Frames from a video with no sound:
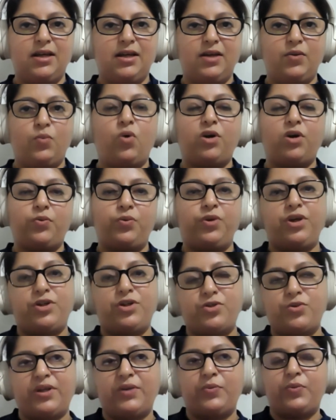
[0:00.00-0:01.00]
what we are
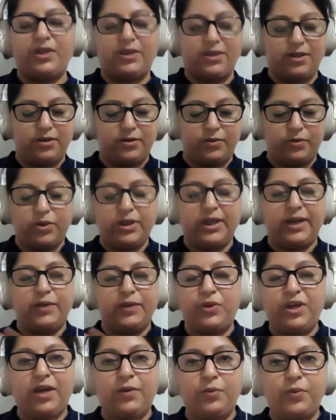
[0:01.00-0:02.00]
doing, whether, okay,
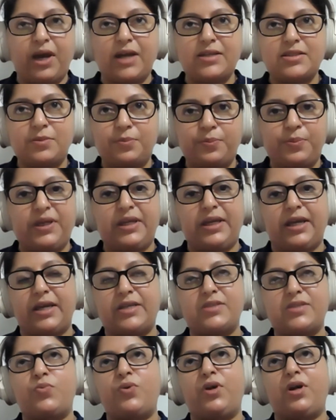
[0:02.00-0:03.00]
we as a
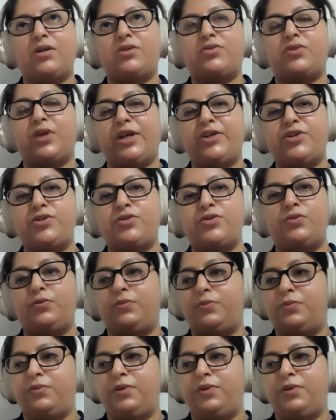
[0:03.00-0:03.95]
PAs, we are trying to,